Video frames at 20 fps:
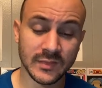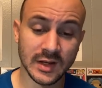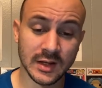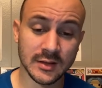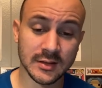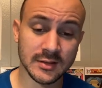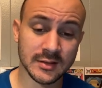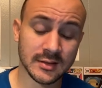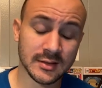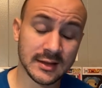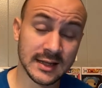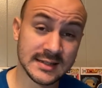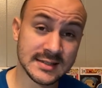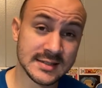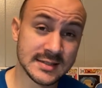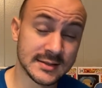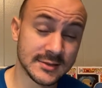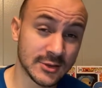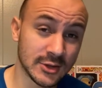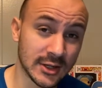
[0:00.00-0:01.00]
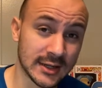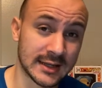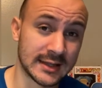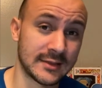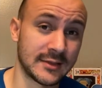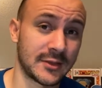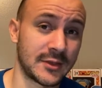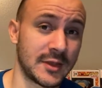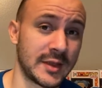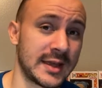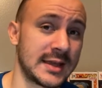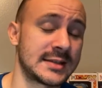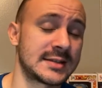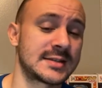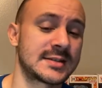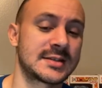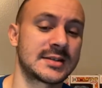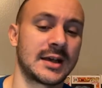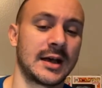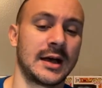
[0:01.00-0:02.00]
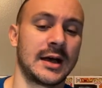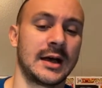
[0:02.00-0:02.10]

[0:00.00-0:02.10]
let's look at this,